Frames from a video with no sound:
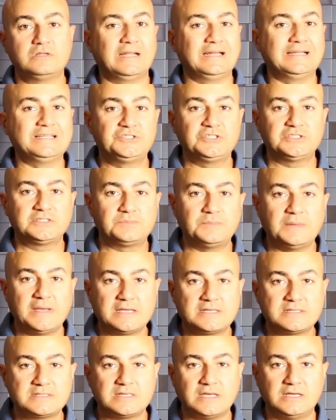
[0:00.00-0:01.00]
and it just
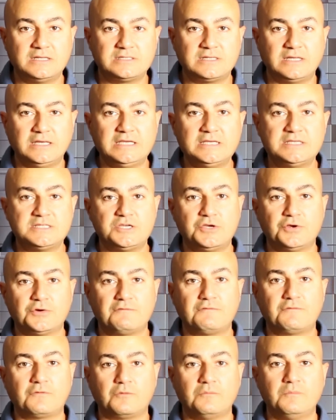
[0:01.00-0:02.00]
makes it easier
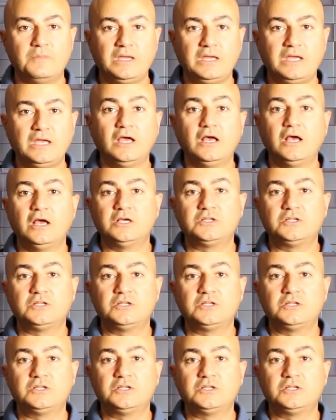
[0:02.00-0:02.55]
for me